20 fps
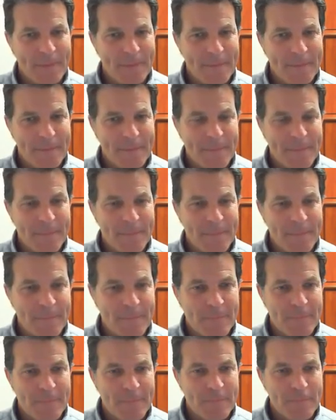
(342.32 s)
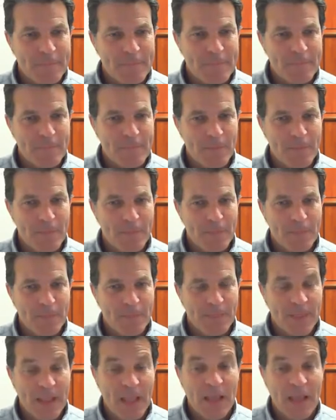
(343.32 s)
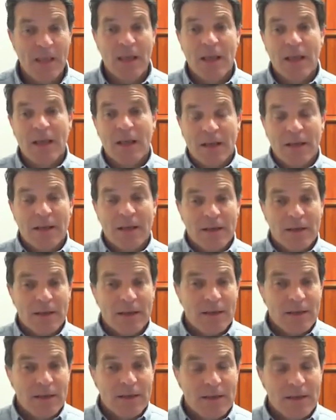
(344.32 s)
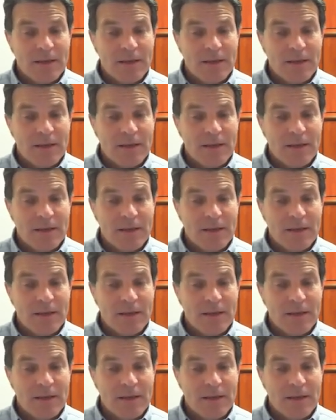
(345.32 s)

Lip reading: [no speech]